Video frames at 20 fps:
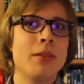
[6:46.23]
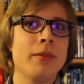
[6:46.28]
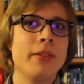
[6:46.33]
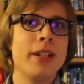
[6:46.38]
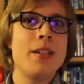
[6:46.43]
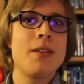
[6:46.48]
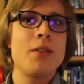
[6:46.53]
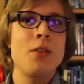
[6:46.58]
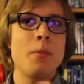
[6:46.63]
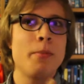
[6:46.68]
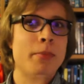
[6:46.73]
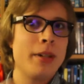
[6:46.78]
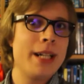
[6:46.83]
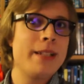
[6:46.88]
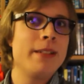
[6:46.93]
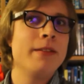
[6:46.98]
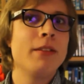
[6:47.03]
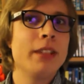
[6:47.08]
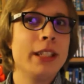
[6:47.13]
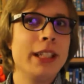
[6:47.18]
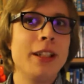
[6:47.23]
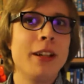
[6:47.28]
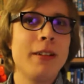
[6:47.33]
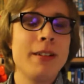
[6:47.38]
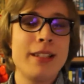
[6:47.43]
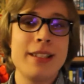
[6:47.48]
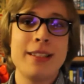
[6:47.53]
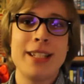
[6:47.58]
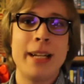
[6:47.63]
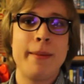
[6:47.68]
conventional, but I didn't really go
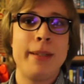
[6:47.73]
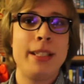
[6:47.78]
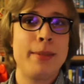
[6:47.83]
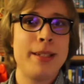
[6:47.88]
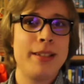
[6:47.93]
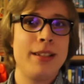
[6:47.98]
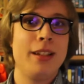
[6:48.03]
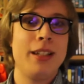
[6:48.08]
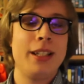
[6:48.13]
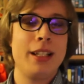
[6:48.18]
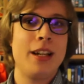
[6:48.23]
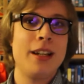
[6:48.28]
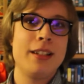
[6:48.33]
into this anime expecting